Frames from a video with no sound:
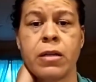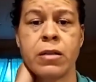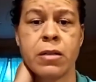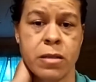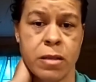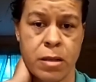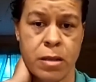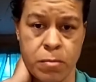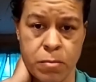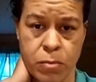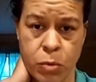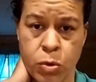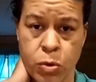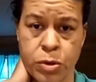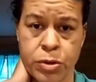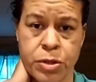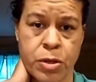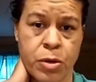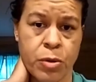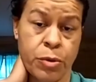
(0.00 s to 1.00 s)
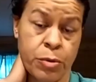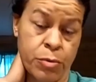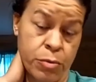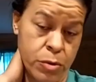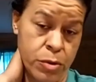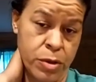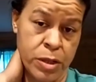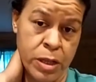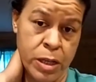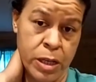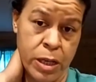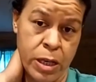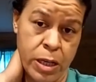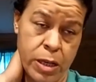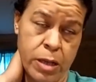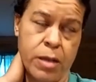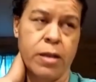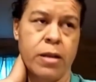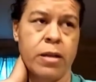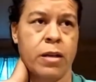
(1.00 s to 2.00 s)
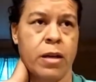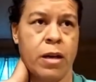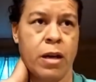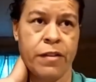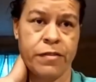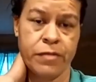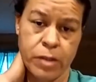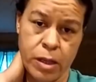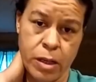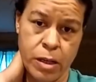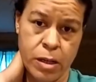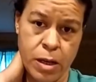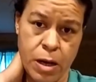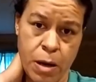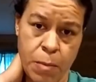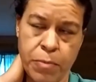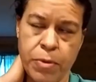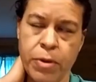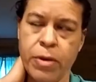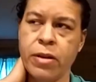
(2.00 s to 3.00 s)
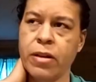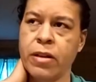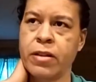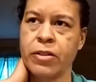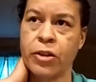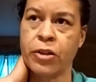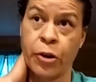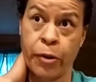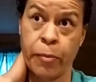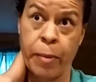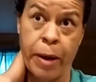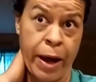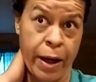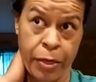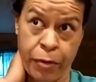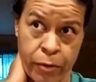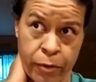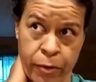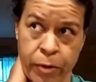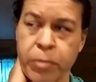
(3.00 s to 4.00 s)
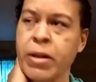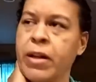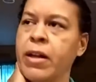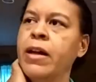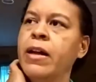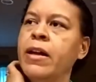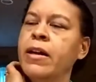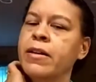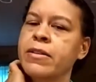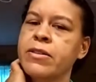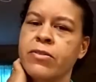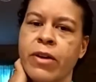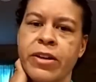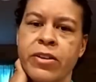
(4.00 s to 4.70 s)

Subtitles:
I sleep more so through the night, and I have to get up to go to the bathroom. Mm-hmm.